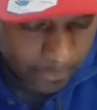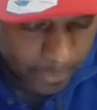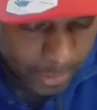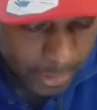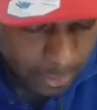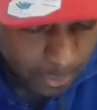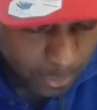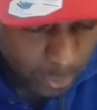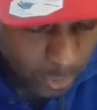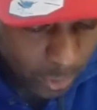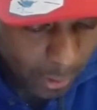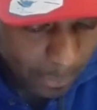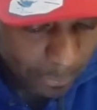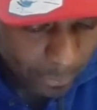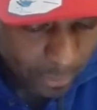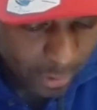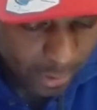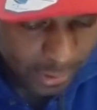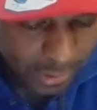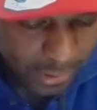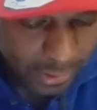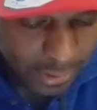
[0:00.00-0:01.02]
The Democratic
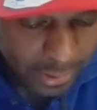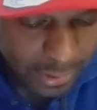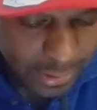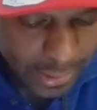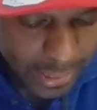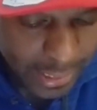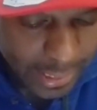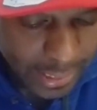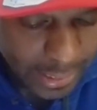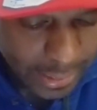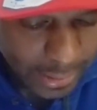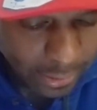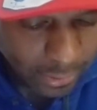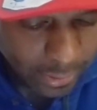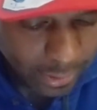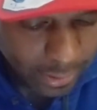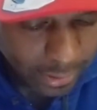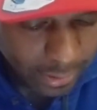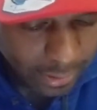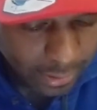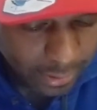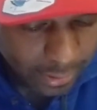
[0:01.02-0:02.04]
Party,
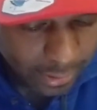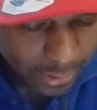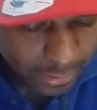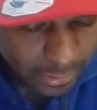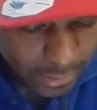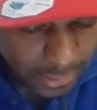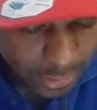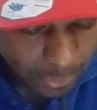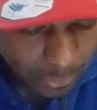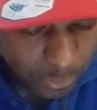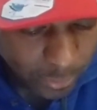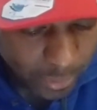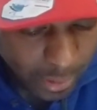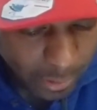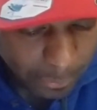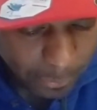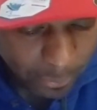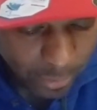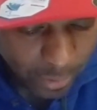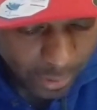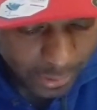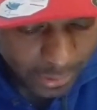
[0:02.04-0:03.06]
the
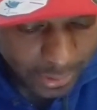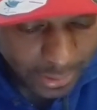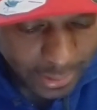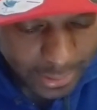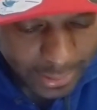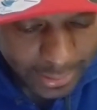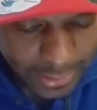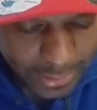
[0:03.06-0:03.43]
Democratic Party,